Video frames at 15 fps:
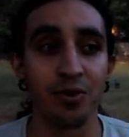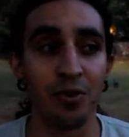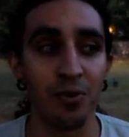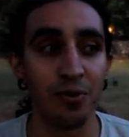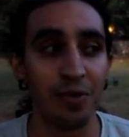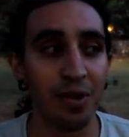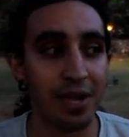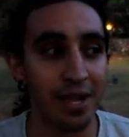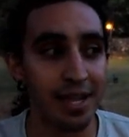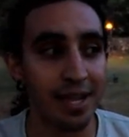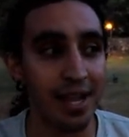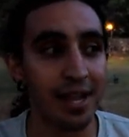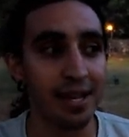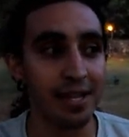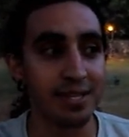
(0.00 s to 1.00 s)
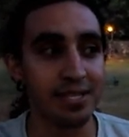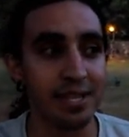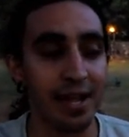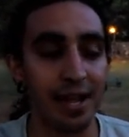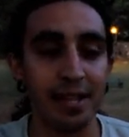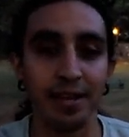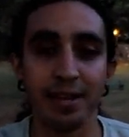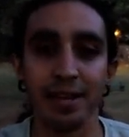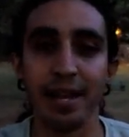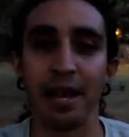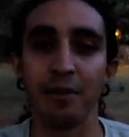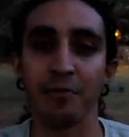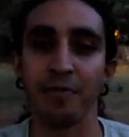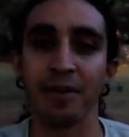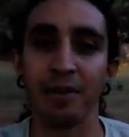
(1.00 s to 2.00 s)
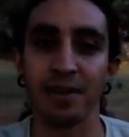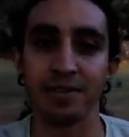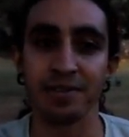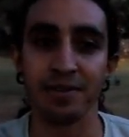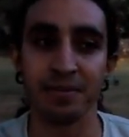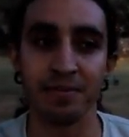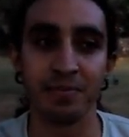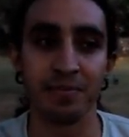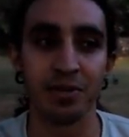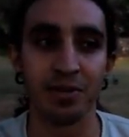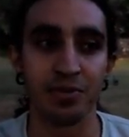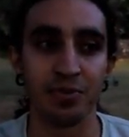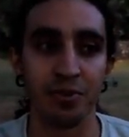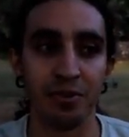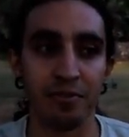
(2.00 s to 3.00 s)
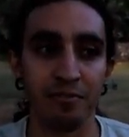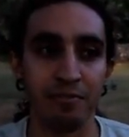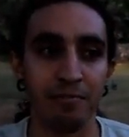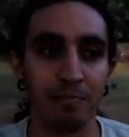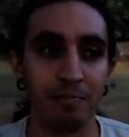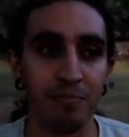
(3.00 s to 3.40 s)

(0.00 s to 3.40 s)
So getting slacklining out there as a sort of